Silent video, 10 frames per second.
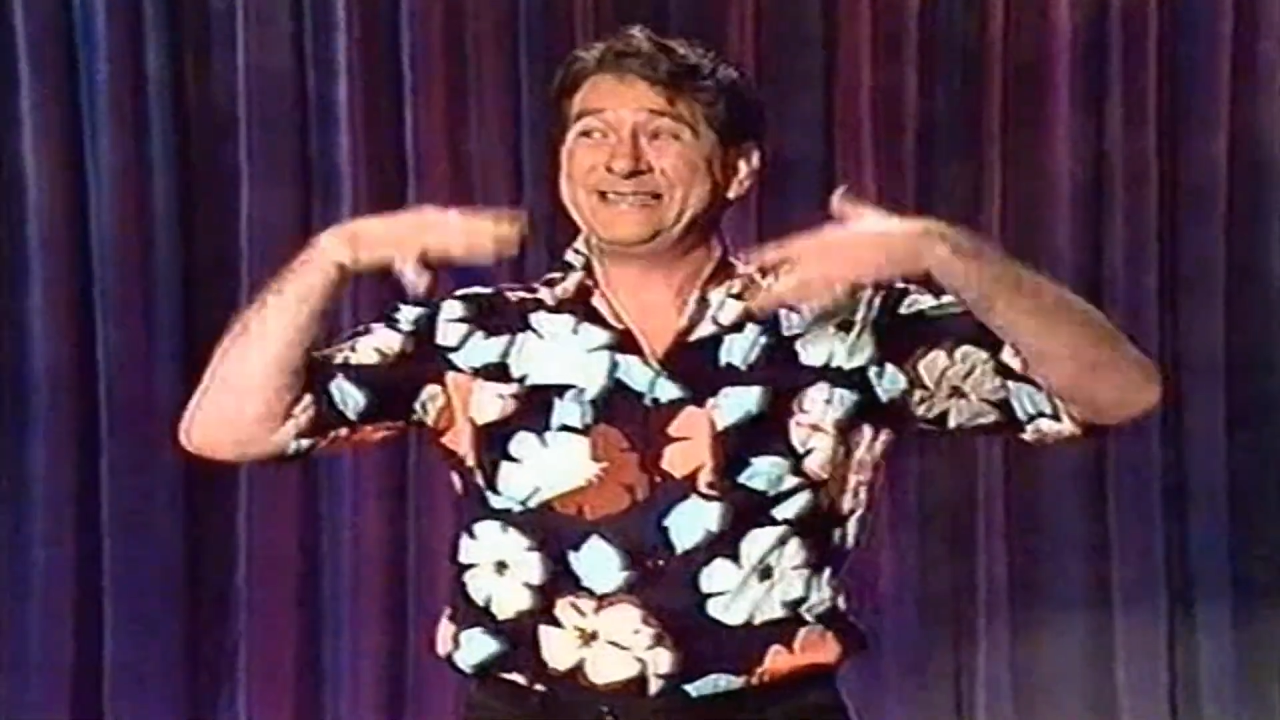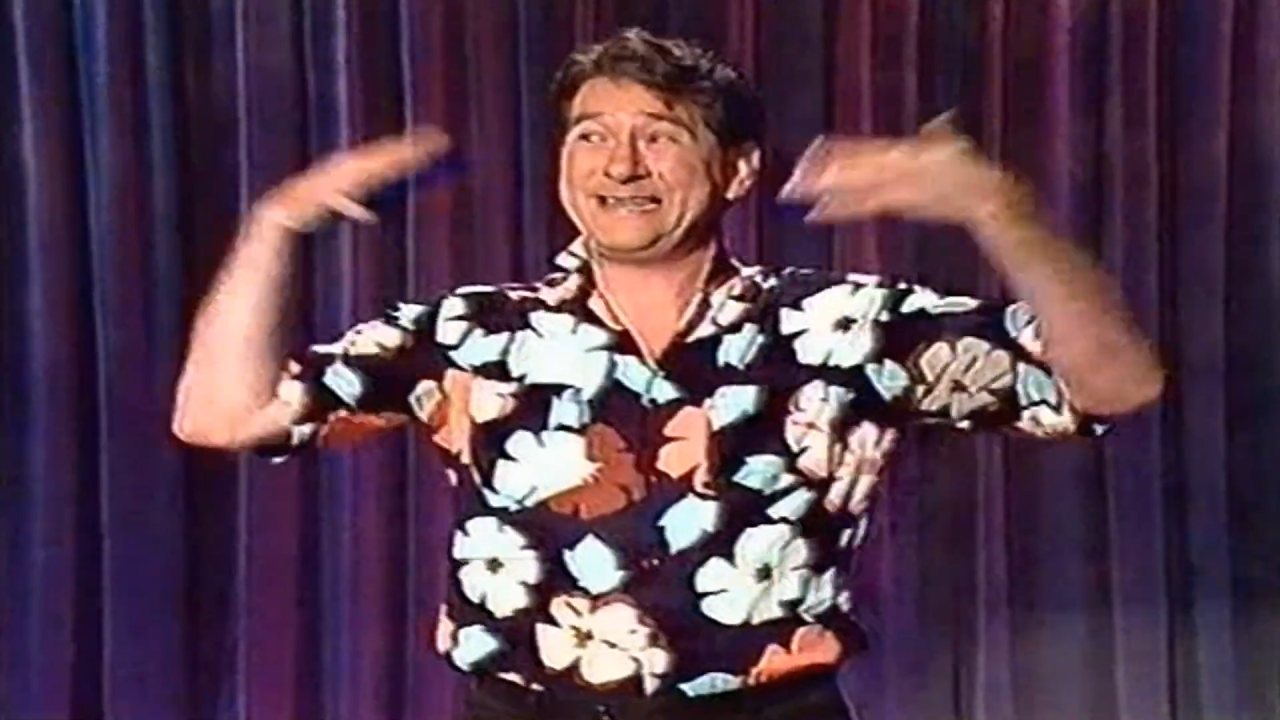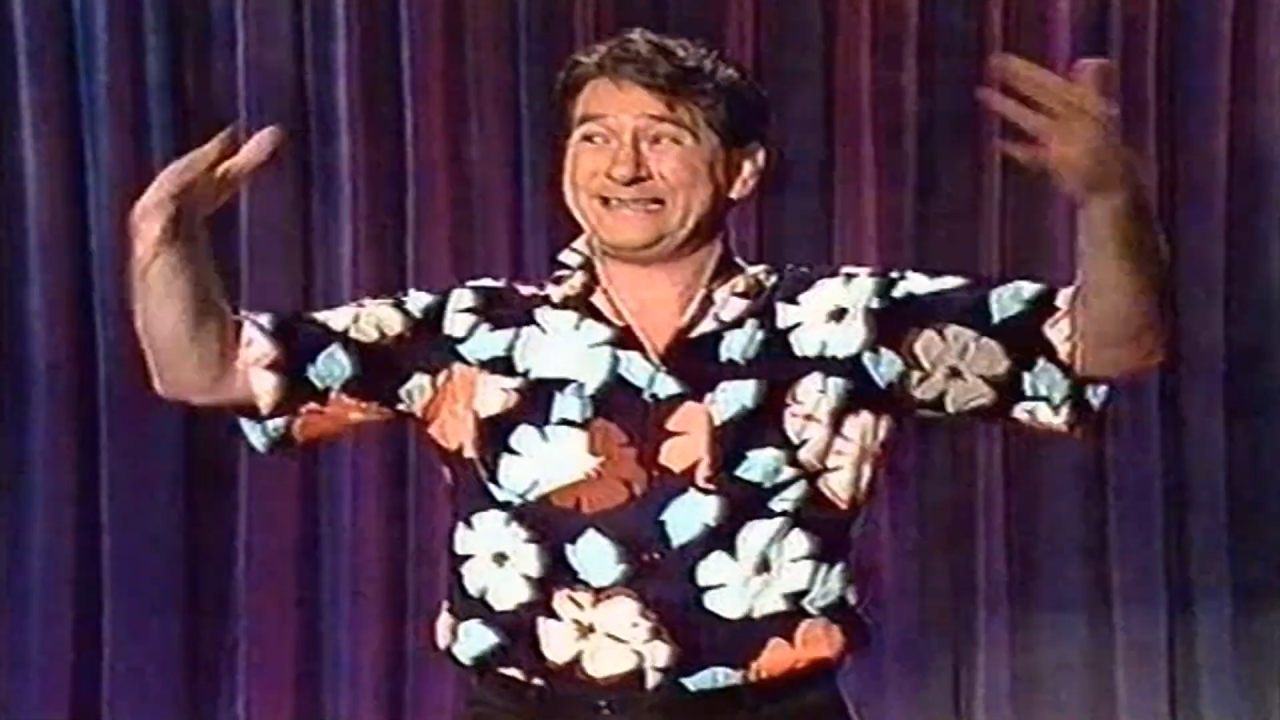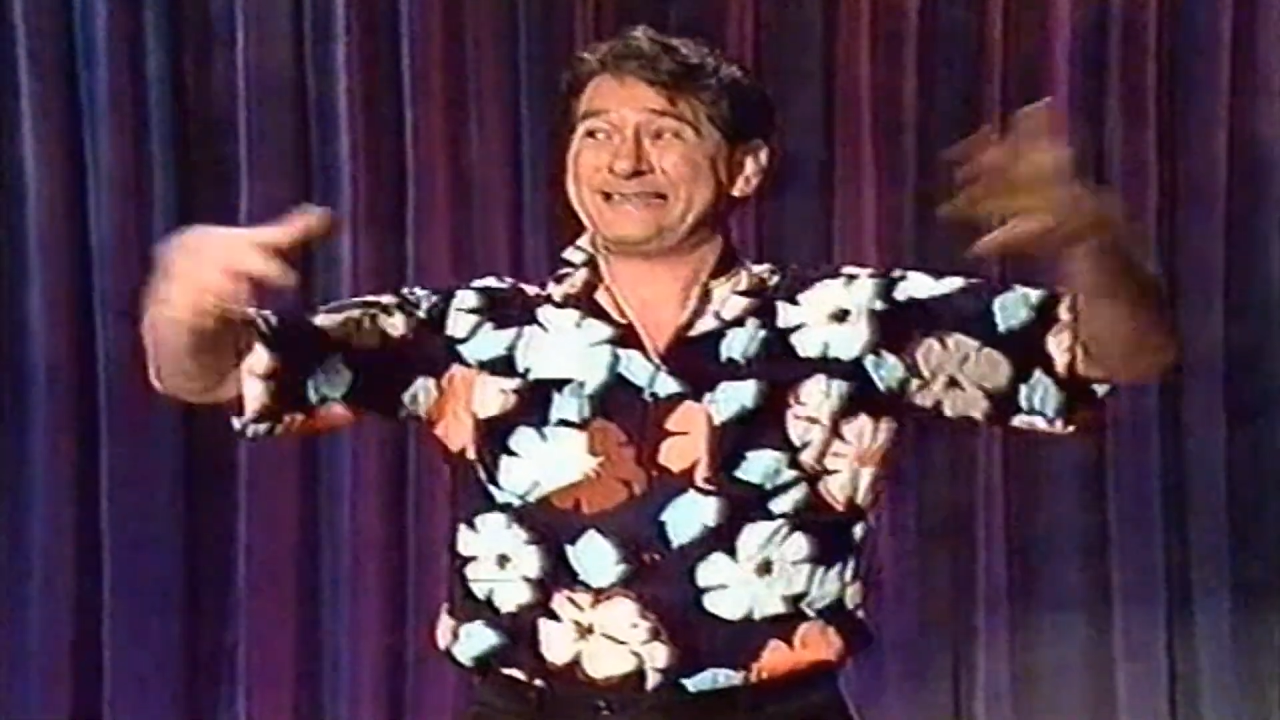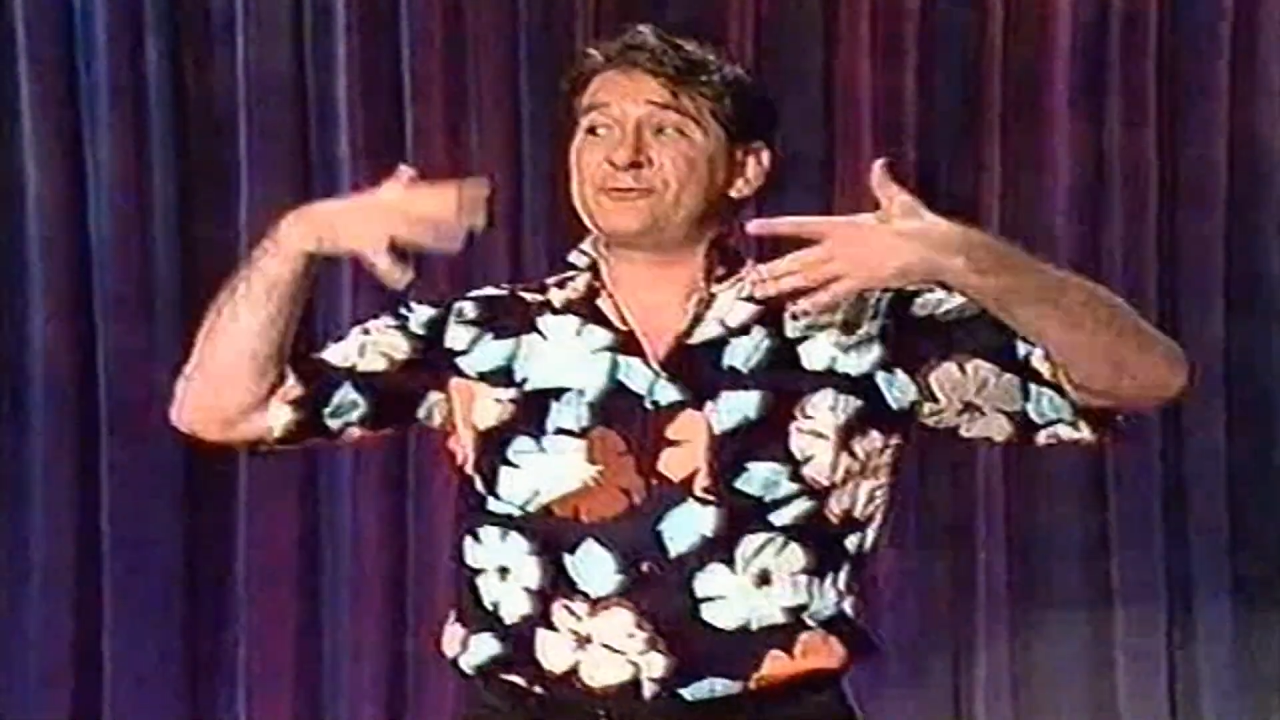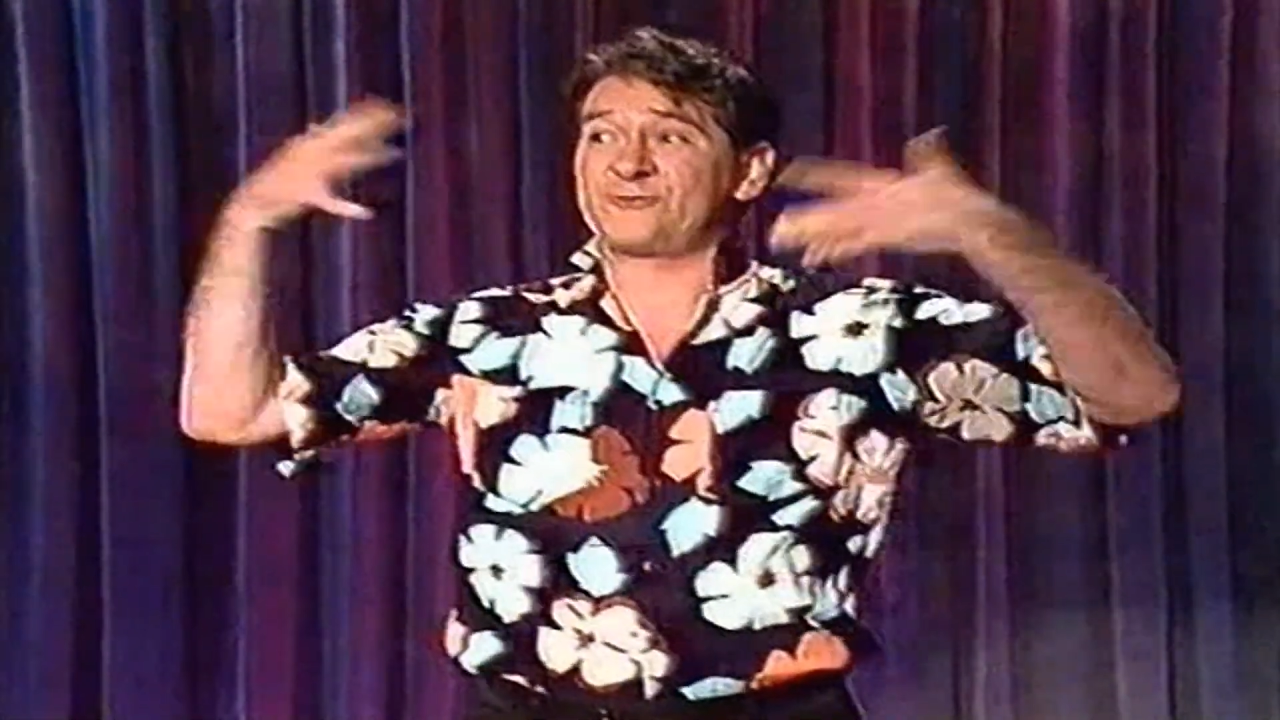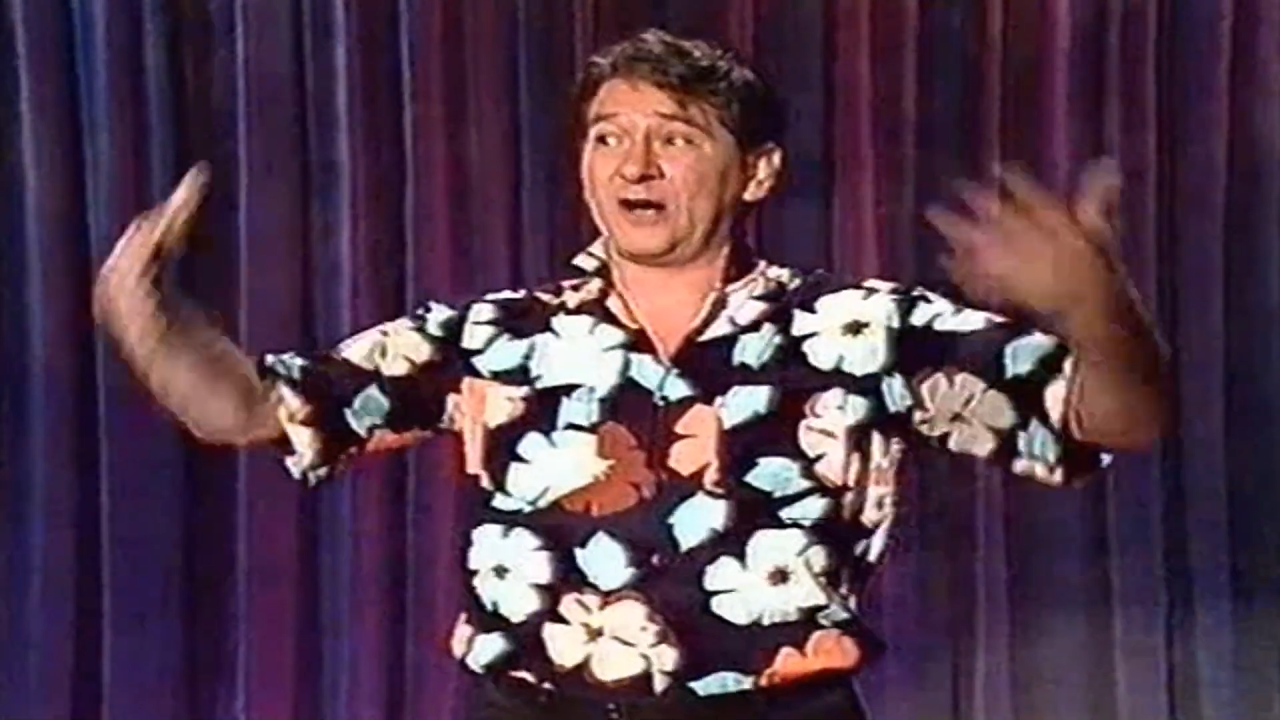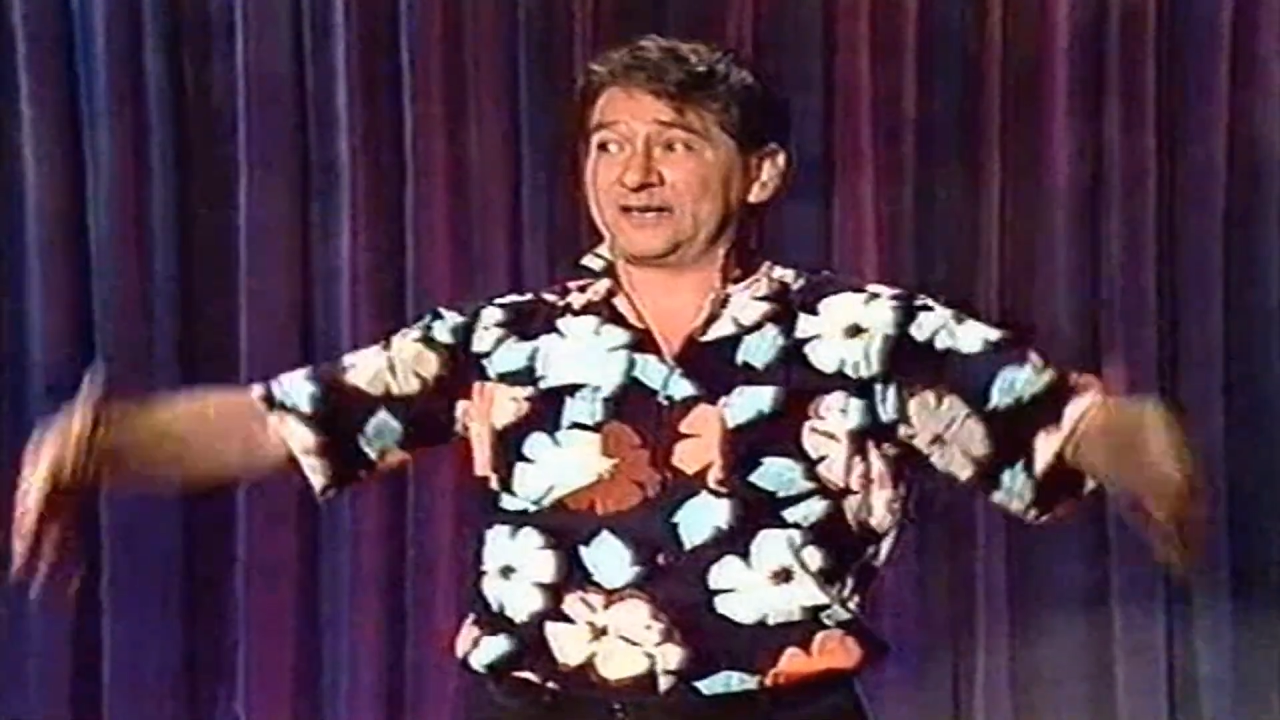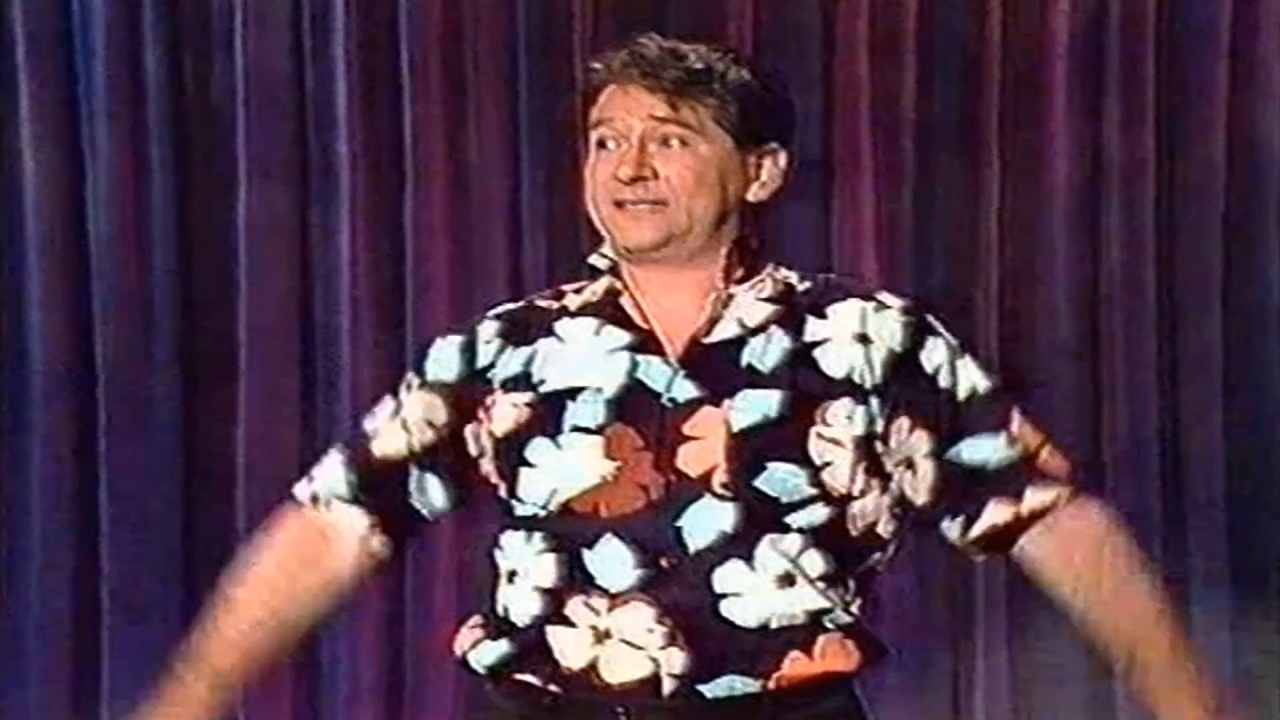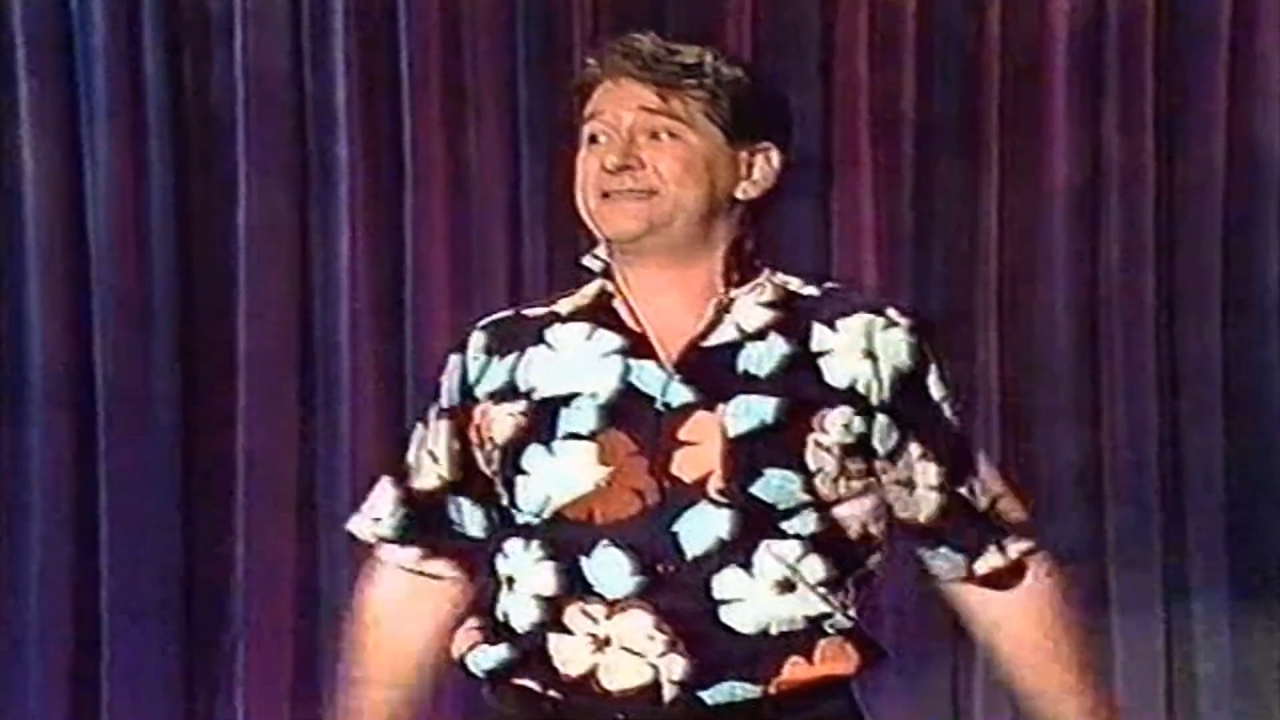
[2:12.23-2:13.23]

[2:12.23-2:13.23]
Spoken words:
dealing drugs